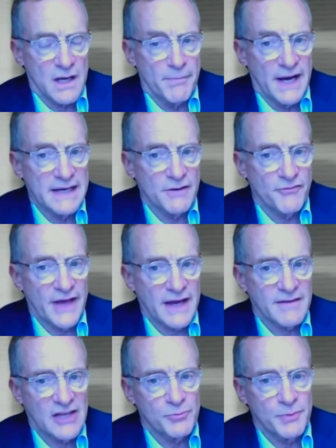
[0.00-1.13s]
combined
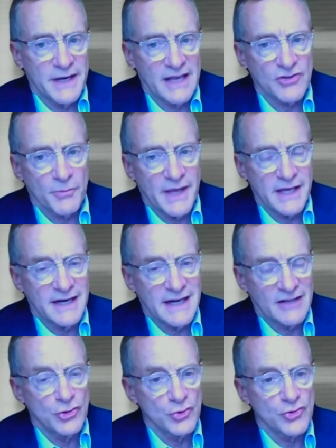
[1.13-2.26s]
effect has been estimated
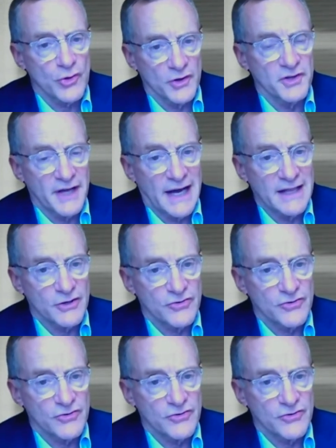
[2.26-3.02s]
at $2 trillion.